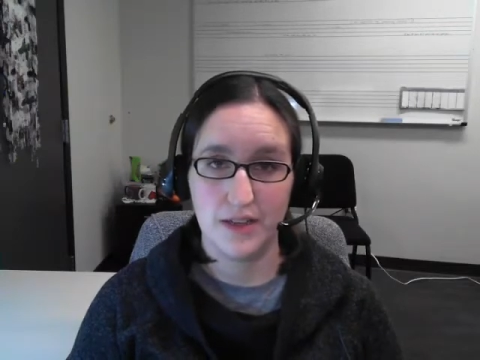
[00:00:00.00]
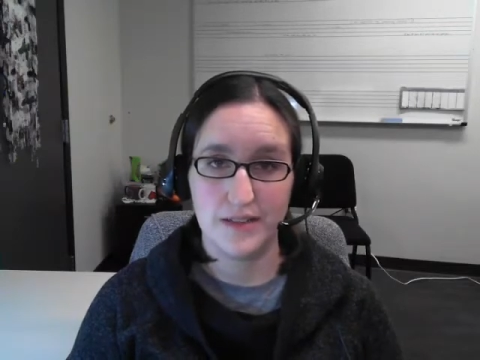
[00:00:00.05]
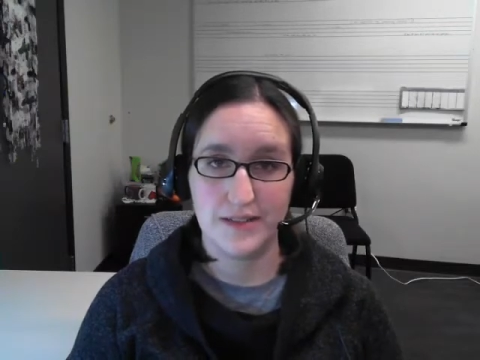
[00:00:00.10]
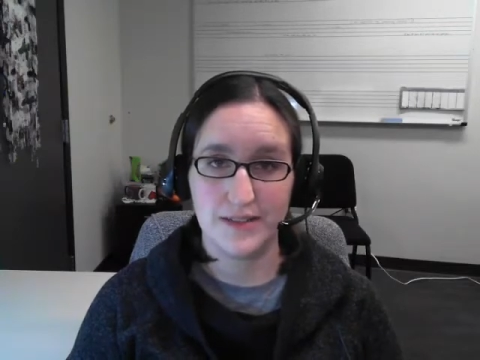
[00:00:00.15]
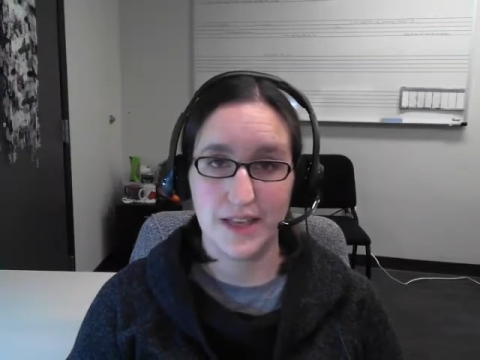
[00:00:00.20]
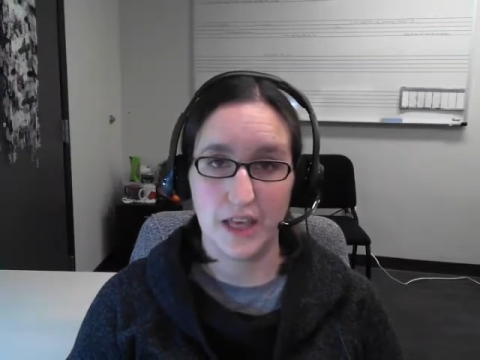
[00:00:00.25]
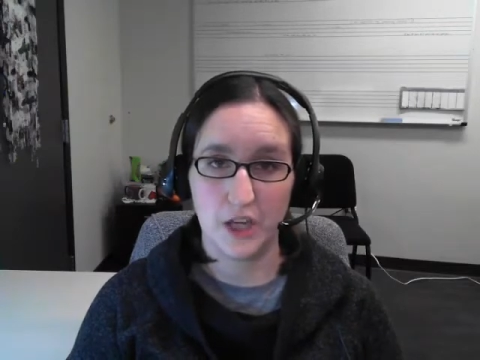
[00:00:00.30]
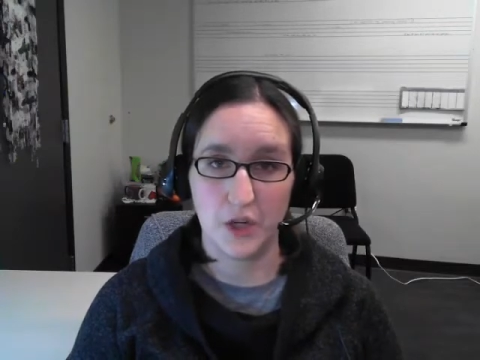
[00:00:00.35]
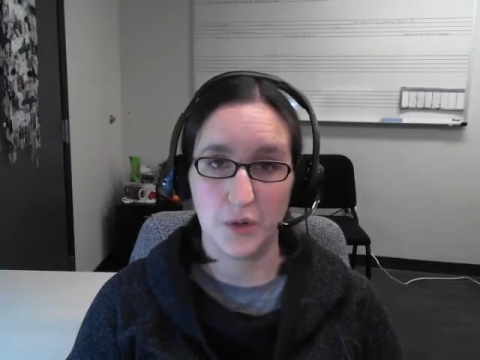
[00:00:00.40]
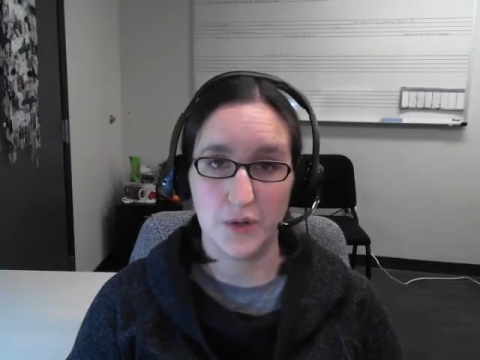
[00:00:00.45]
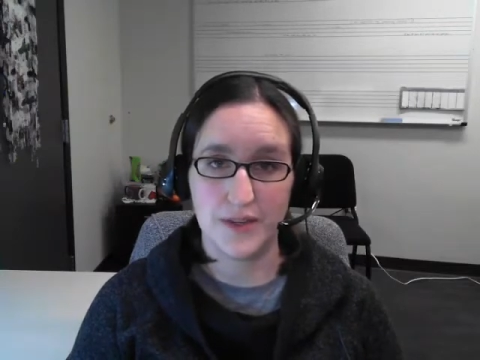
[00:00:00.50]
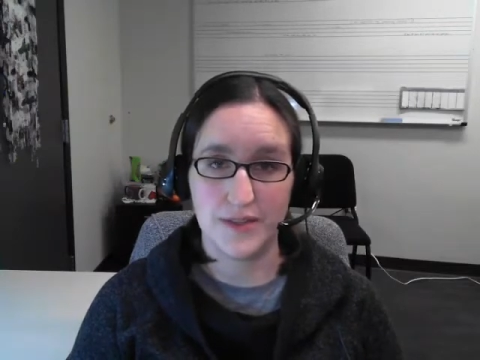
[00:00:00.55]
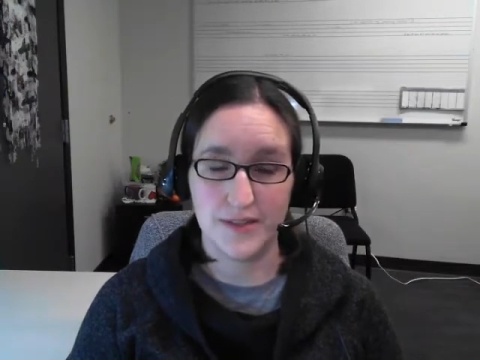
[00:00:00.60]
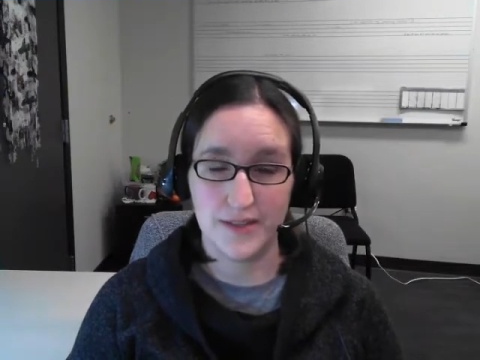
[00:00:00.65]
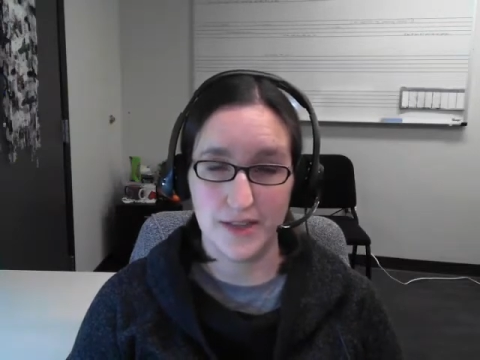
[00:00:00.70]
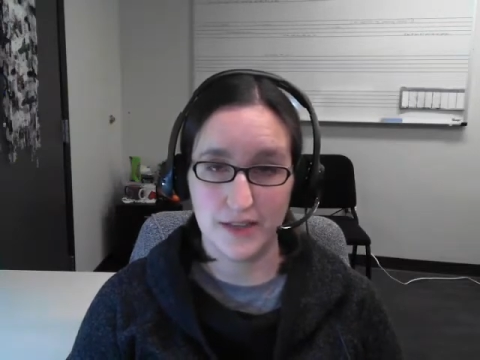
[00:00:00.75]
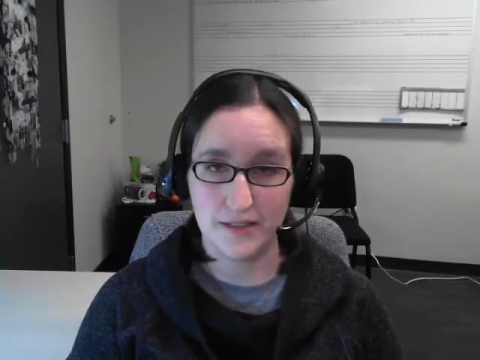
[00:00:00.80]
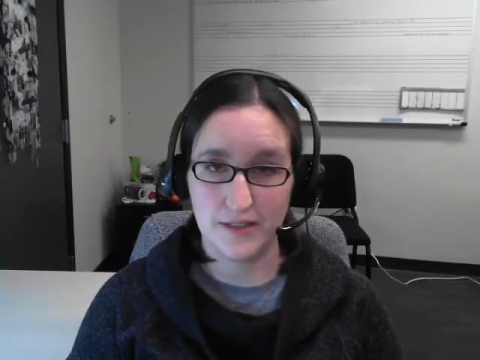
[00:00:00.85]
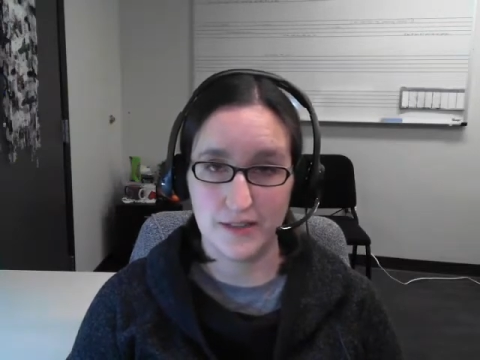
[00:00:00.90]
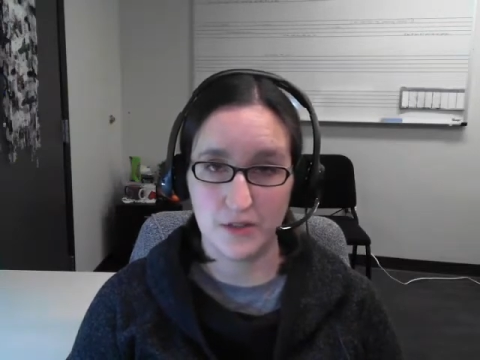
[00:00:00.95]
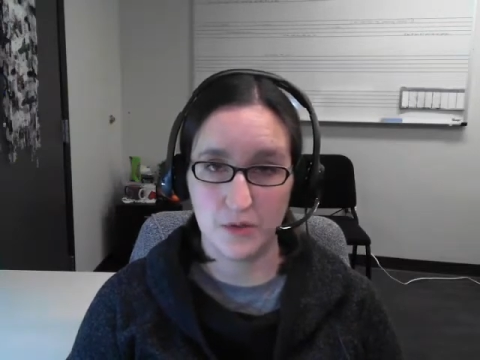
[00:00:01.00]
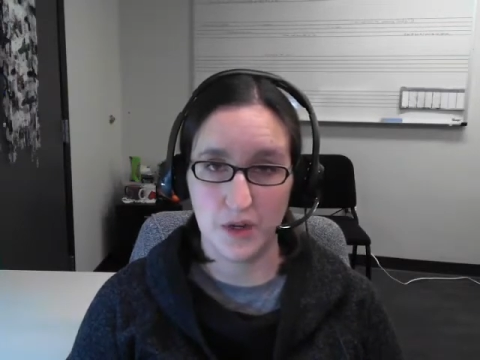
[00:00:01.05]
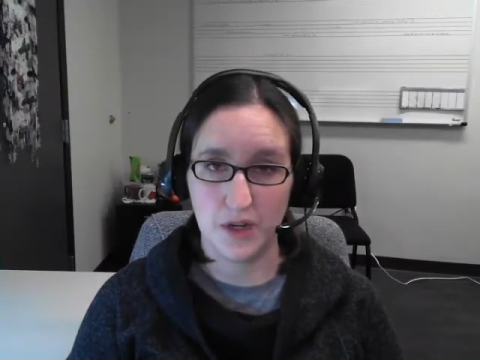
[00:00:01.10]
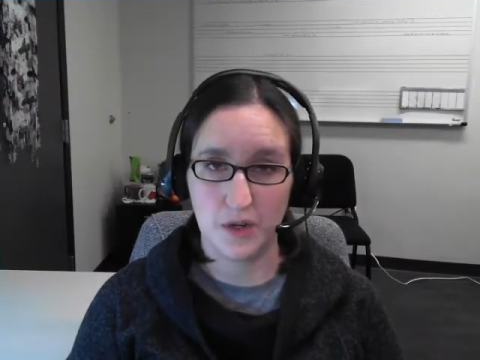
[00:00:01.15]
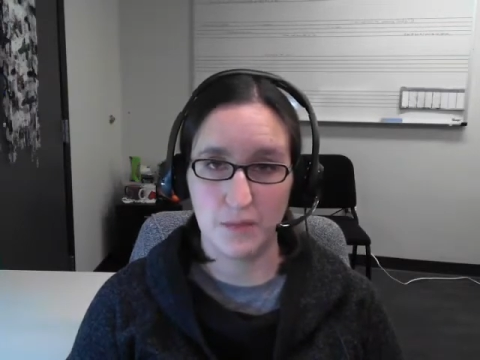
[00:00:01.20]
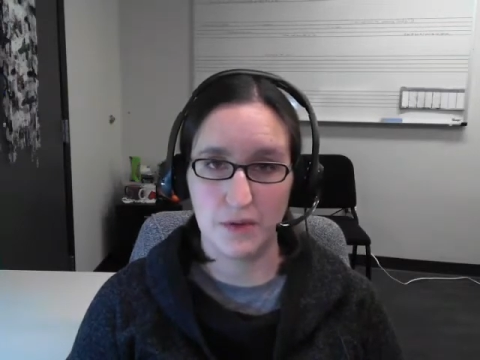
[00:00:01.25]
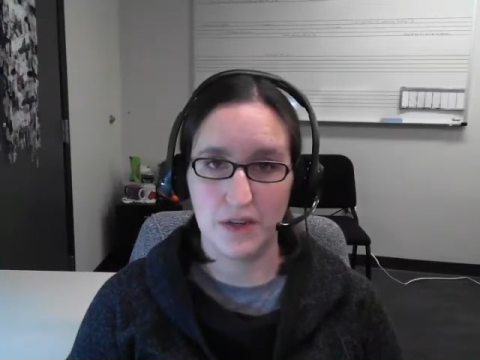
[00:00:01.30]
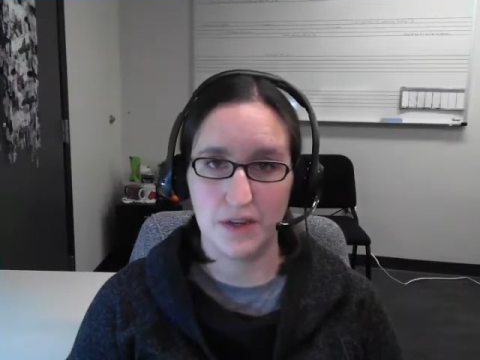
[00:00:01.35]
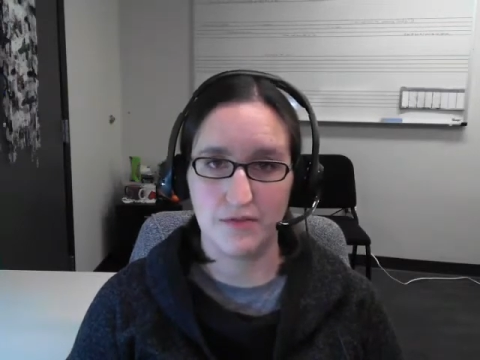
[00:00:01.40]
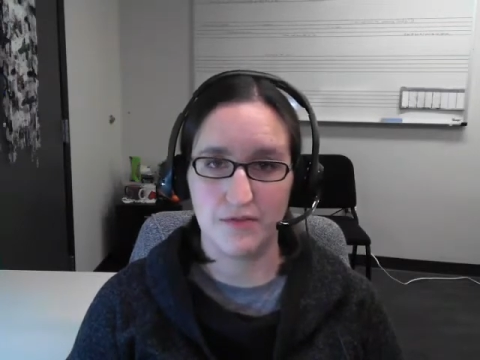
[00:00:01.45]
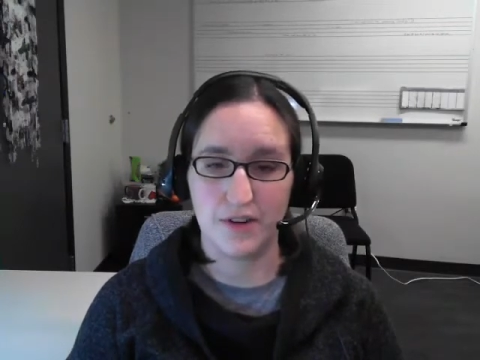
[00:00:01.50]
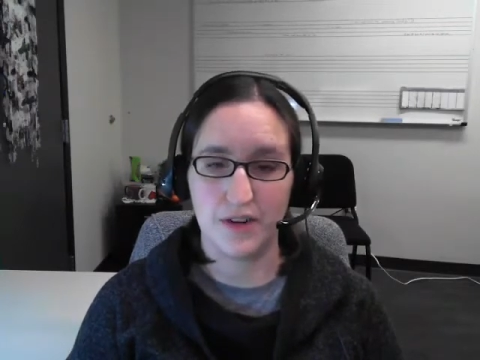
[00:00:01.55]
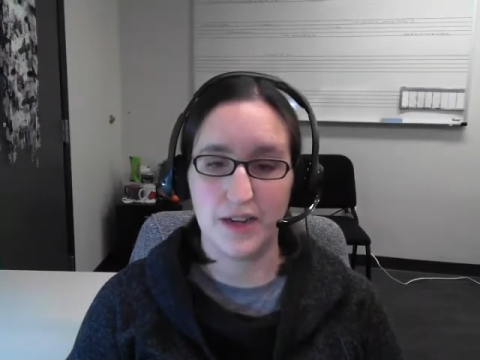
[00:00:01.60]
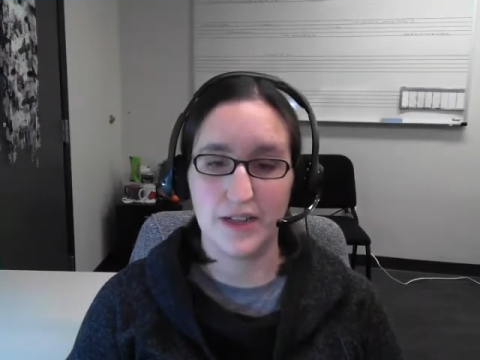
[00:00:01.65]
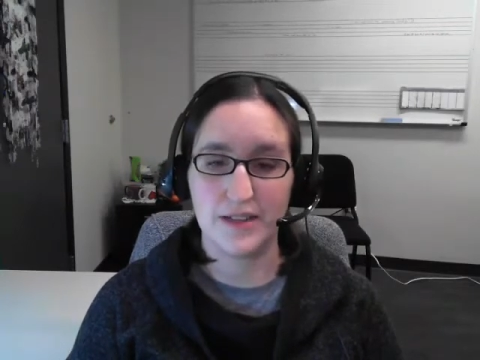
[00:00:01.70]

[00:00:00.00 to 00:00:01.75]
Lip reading: scale degree 6 is going to be different,